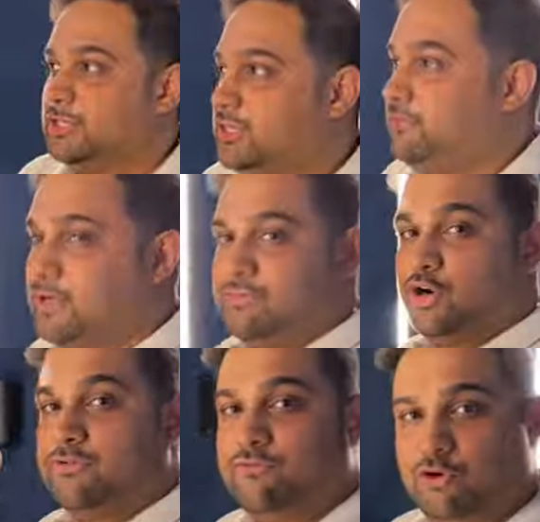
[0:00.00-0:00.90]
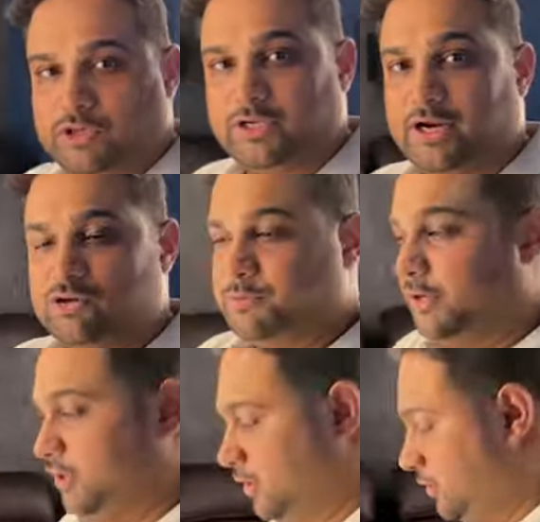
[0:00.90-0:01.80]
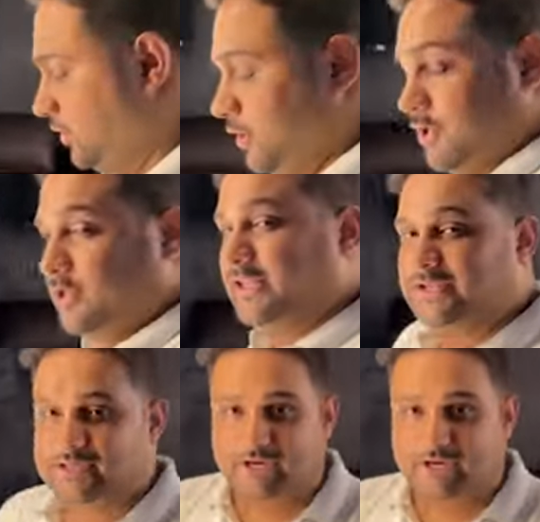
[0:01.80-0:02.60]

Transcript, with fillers: can see, we have got four surround speakers. These